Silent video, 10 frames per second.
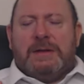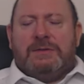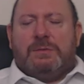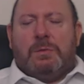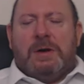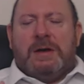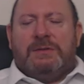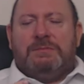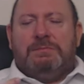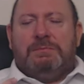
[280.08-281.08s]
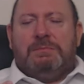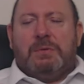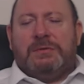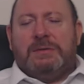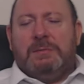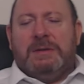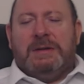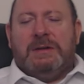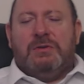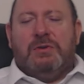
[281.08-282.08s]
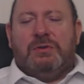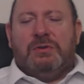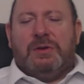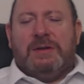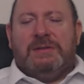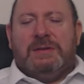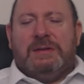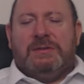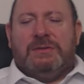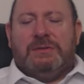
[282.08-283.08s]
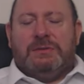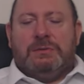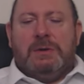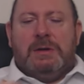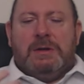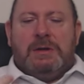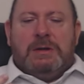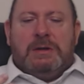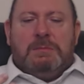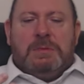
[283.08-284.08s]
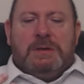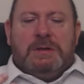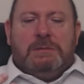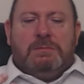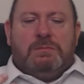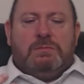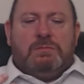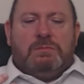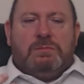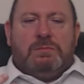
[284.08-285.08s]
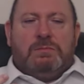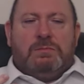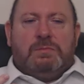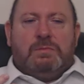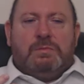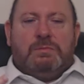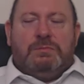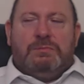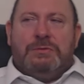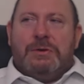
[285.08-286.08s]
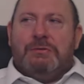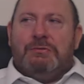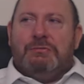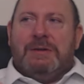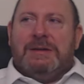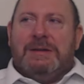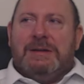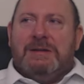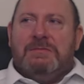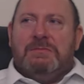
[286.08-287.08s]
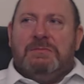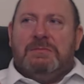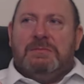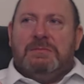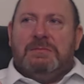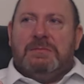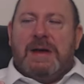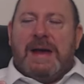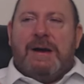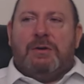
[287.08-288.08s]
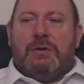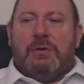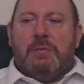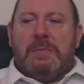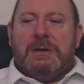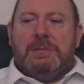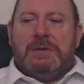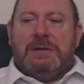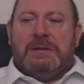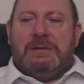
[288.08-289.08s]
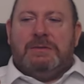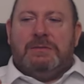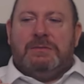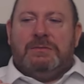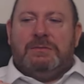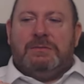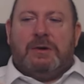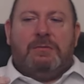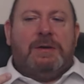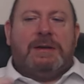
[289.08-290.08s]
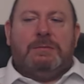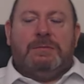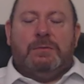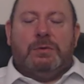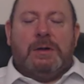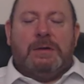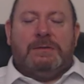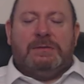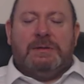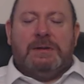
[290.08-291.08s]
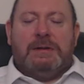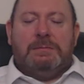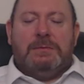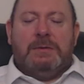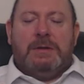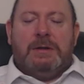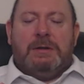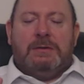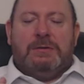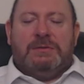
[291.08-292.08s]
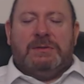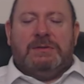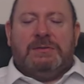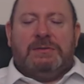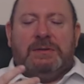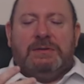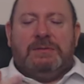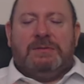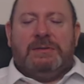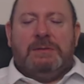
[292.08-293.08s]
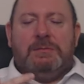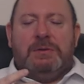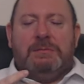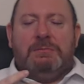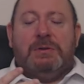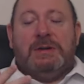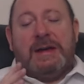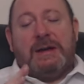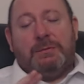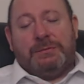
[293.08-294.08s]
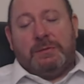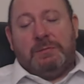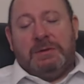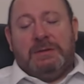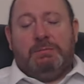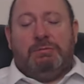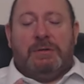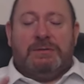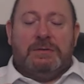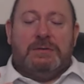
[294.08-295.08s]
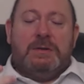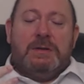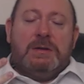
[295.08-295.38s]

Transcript: that's why it's possibly not a good idea to be, you know, drinking alcohol maybe directly before going to sleep because it's it's a stimulant but it can also be a depressant